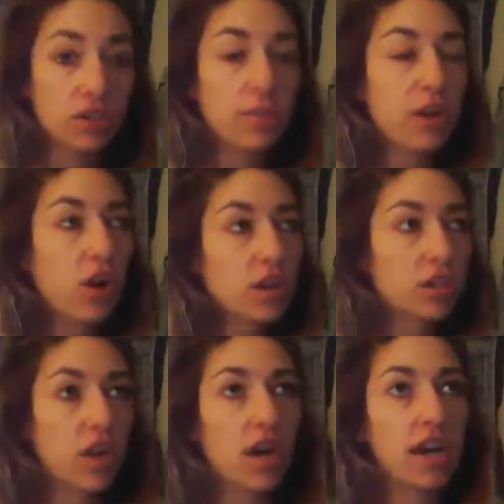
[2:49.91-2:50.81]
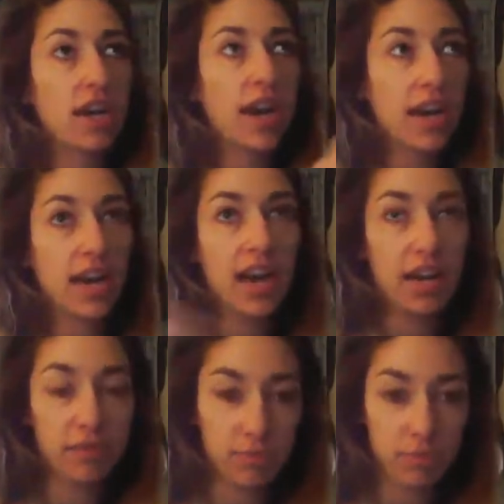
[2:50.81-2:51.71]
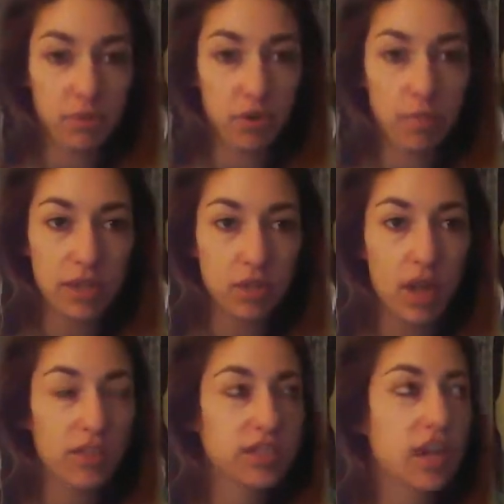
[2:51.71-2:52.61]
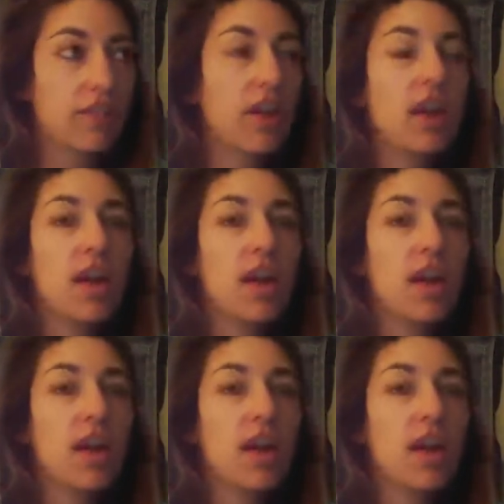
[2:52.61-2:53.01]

So my car's gone and I had some new mental health stuff.